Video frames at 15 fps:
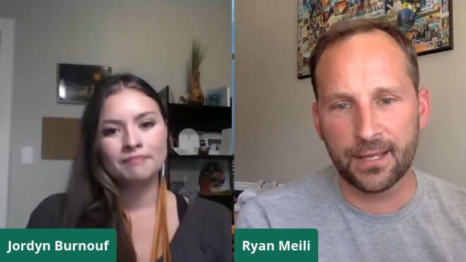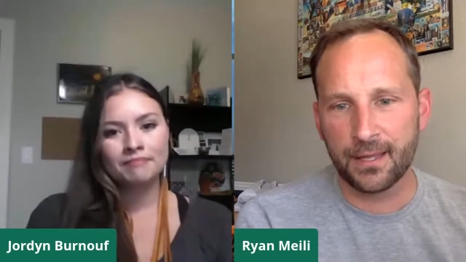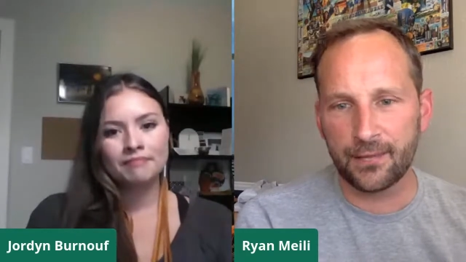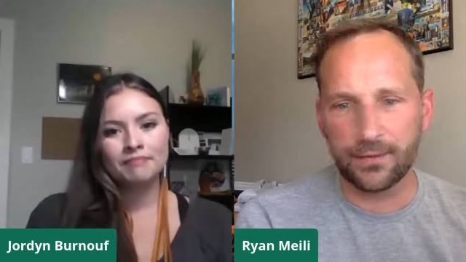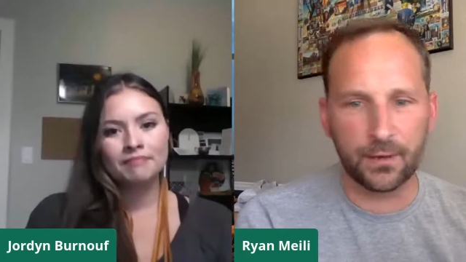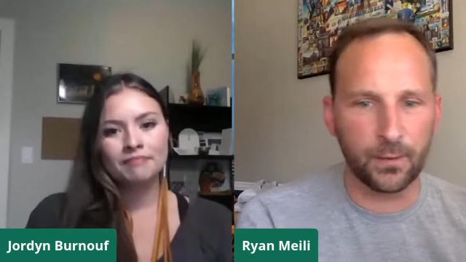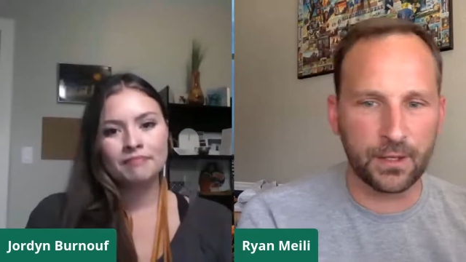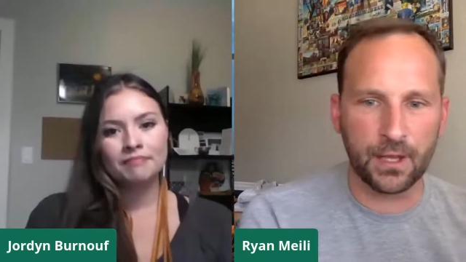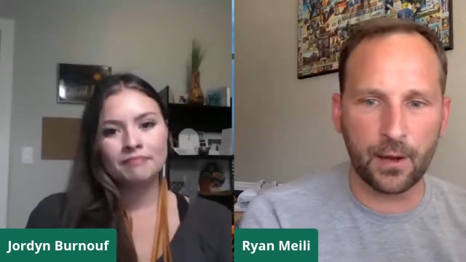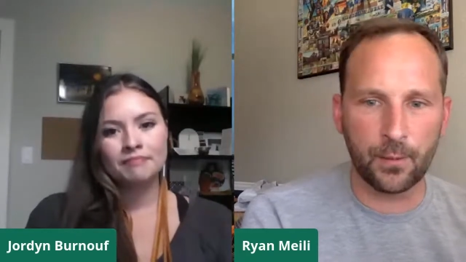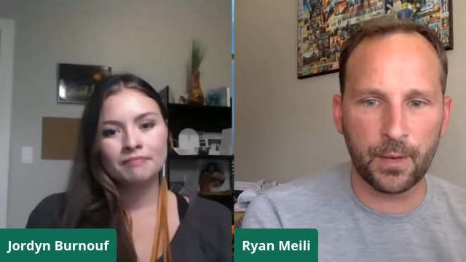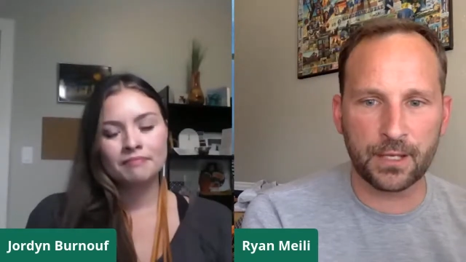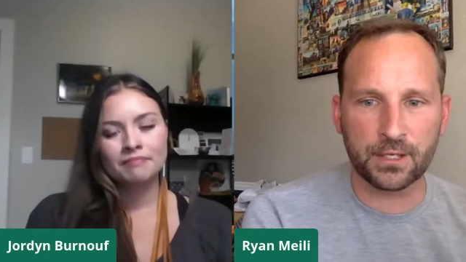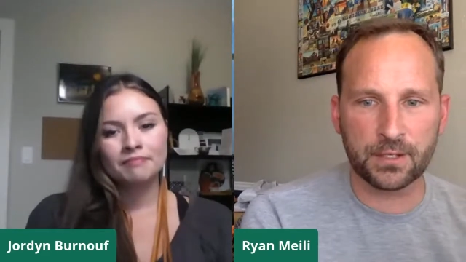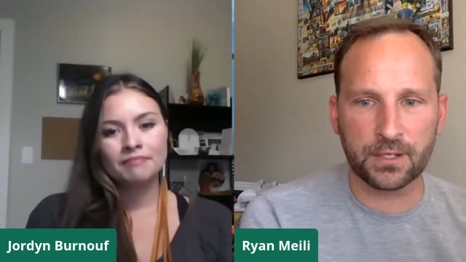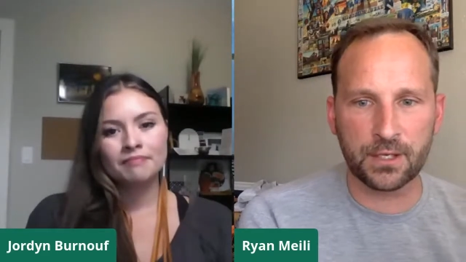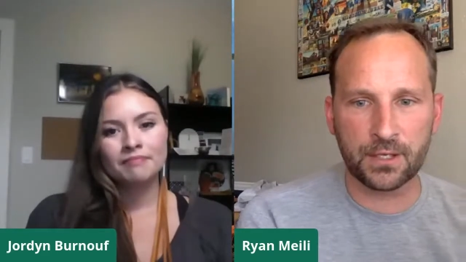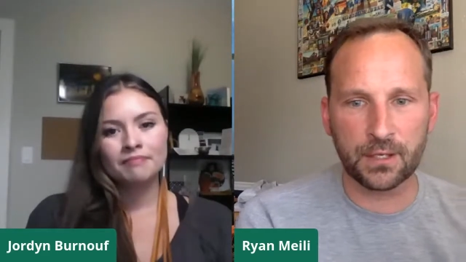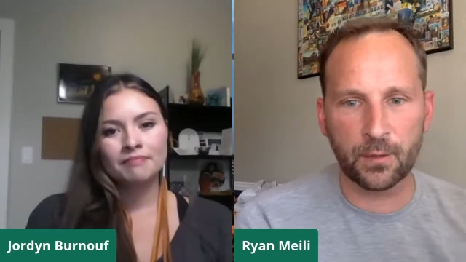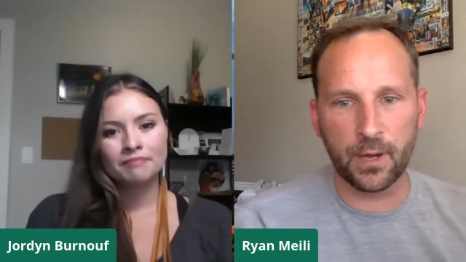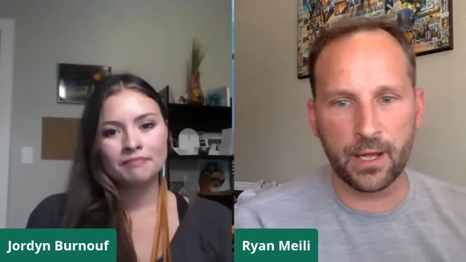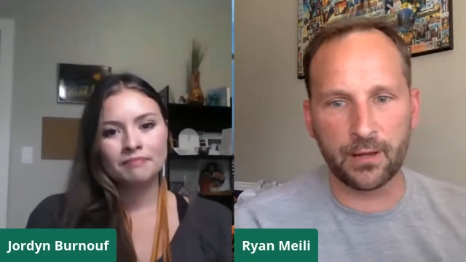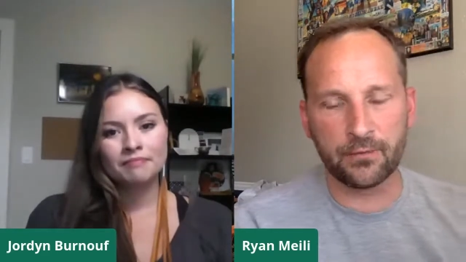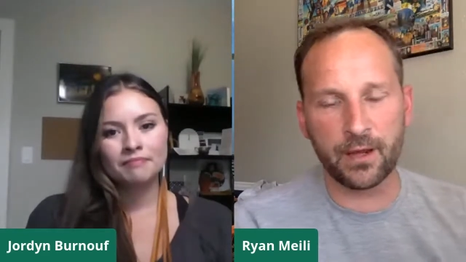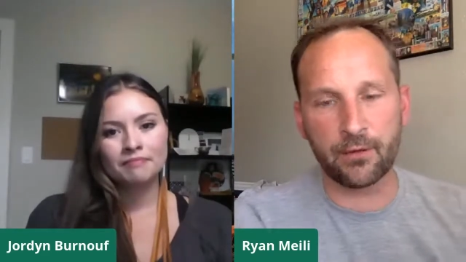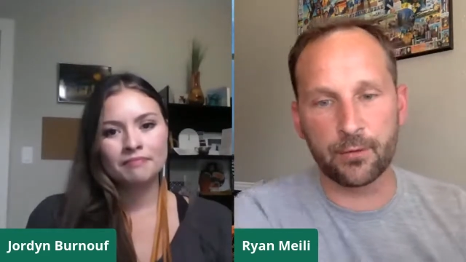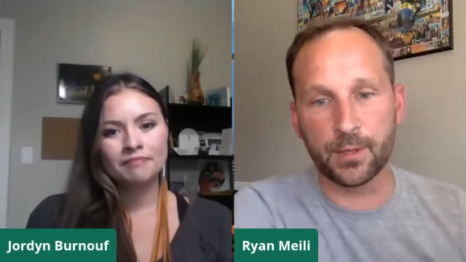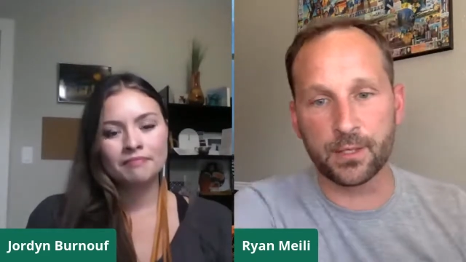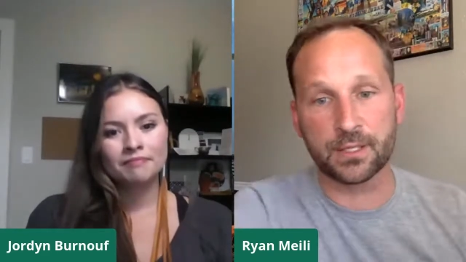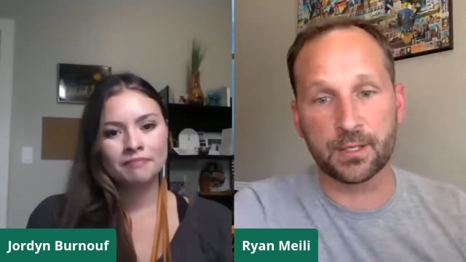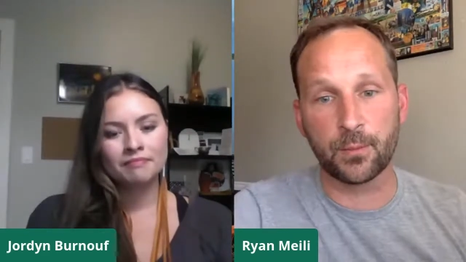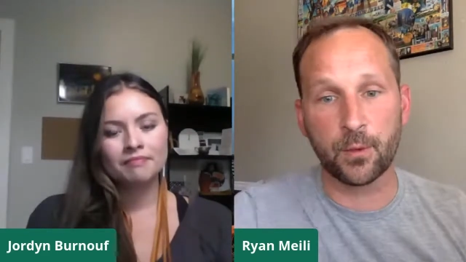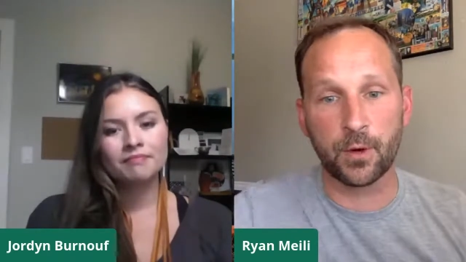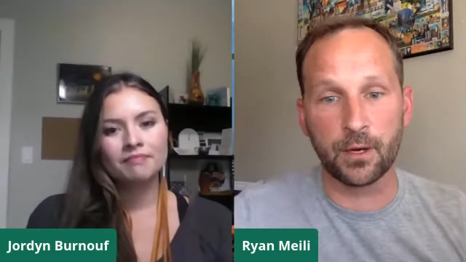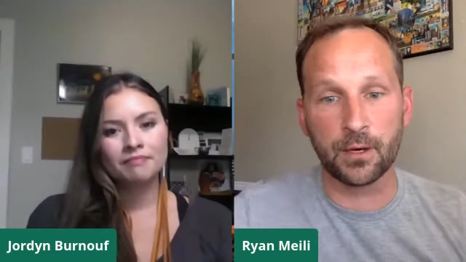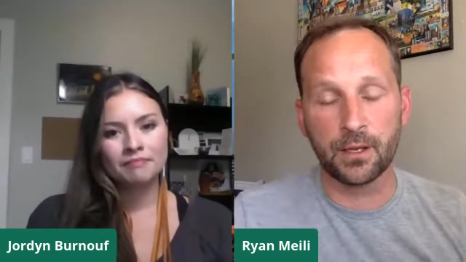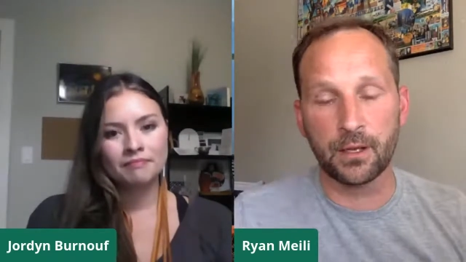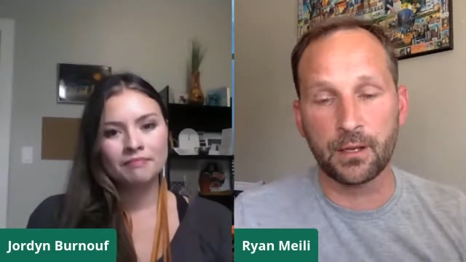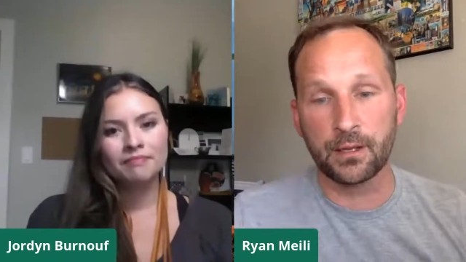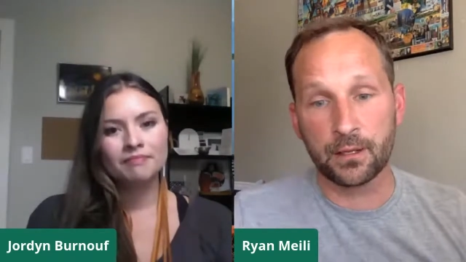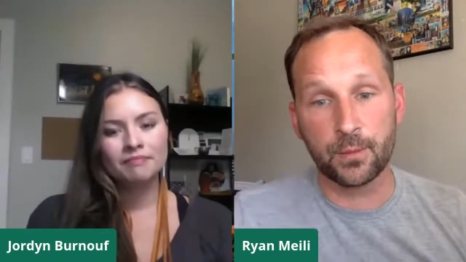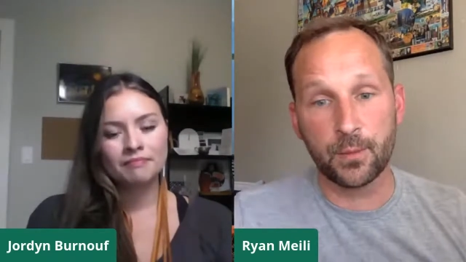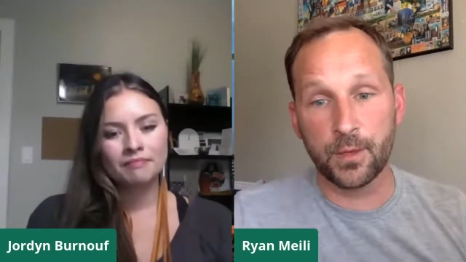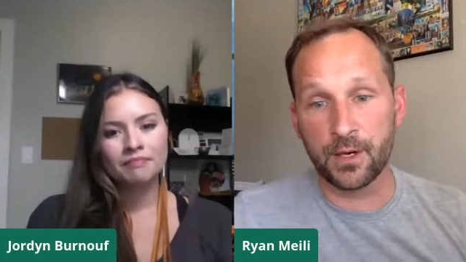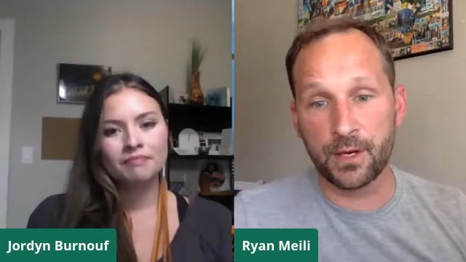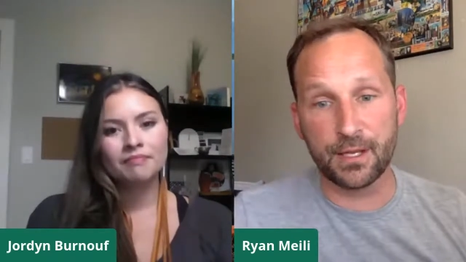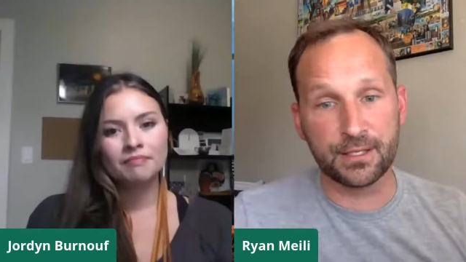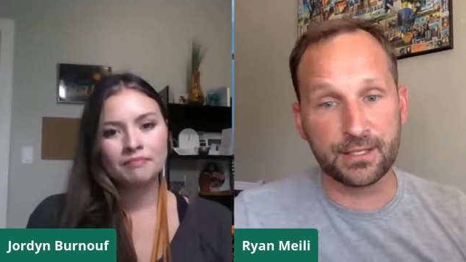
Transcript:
Speaker 1: even without much in the way of government support, community